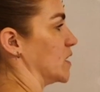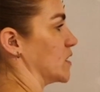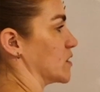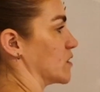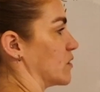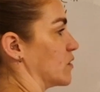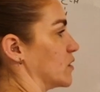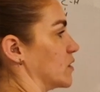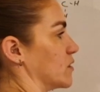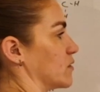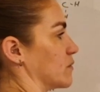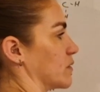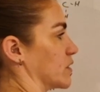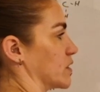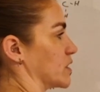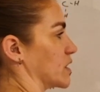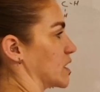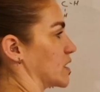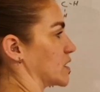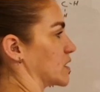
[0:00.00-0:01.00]
is on,
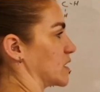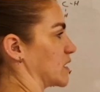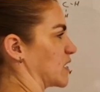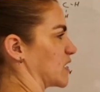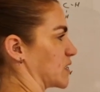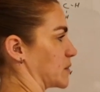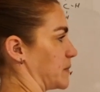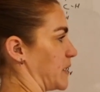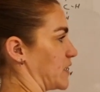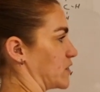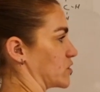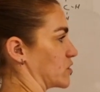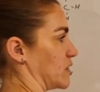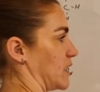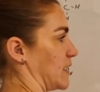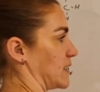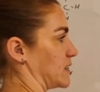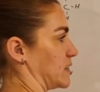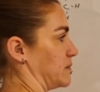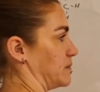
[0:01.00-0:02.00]
because that's like a special
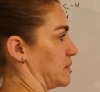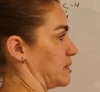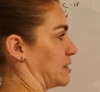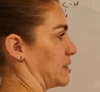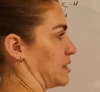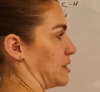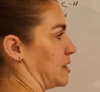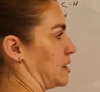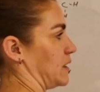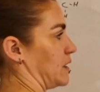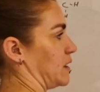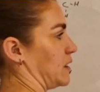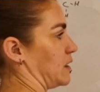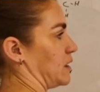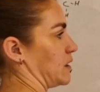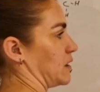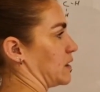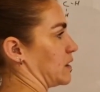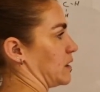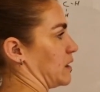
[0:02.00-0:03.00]
atom,
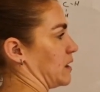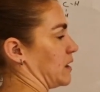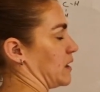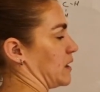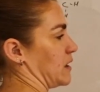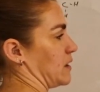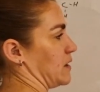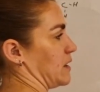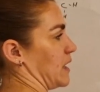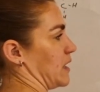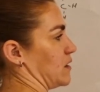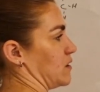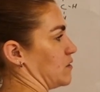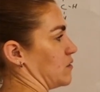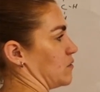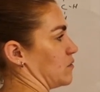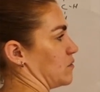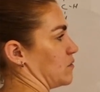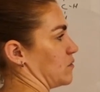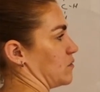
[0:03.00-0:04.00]
then
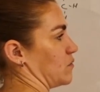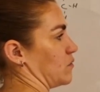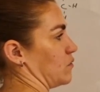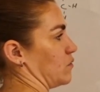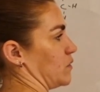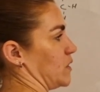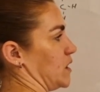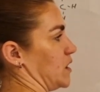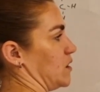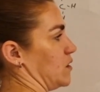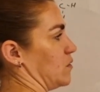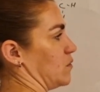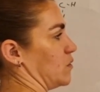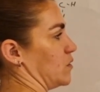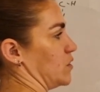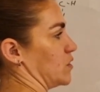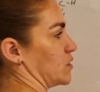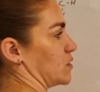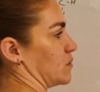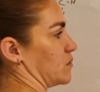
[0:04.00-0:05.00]
we
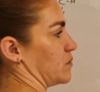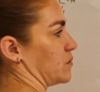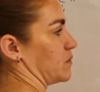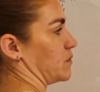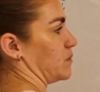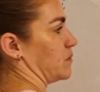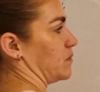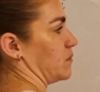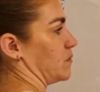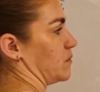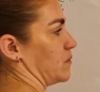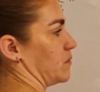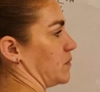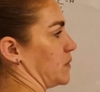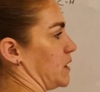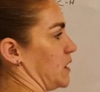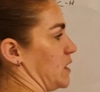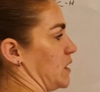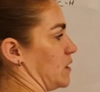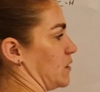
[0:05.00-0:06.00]
would
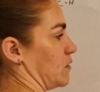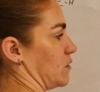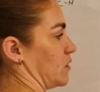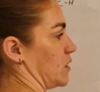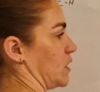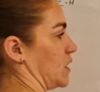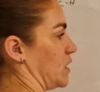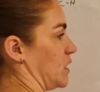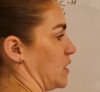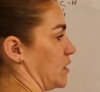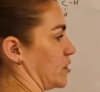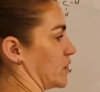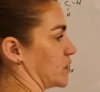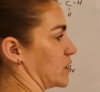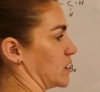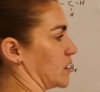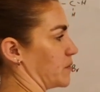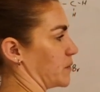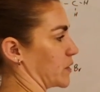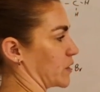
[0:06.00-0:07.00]
be looking here
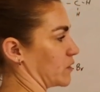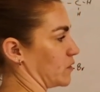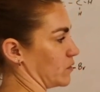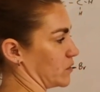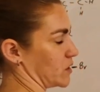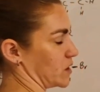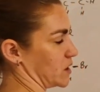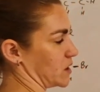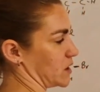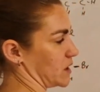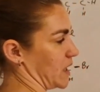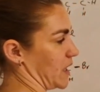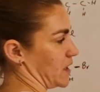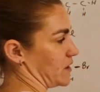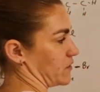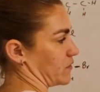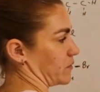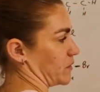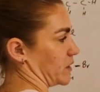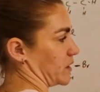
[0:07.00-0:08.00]
to number closest to the
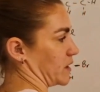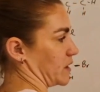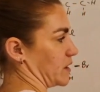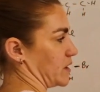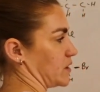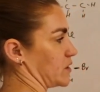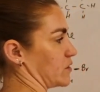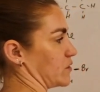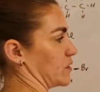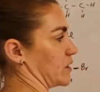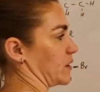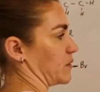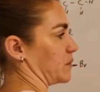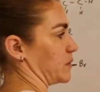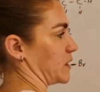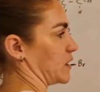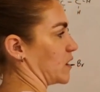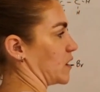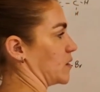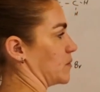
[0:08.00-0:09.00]
end of where it is, so that would
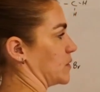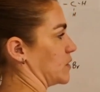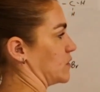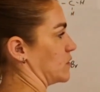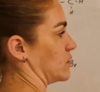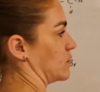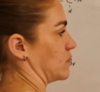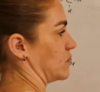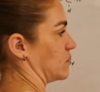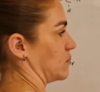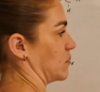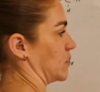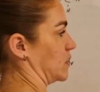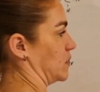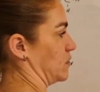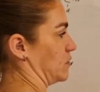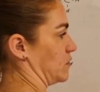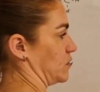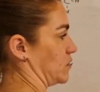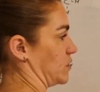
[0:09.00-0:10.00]
be carbon 1,
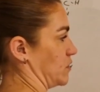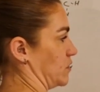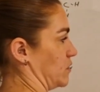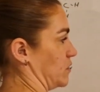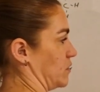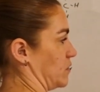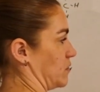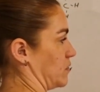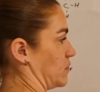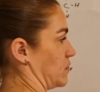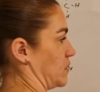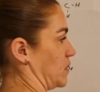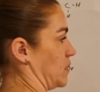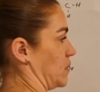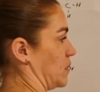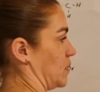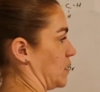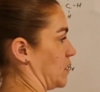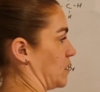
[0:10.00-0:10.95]
2, 3,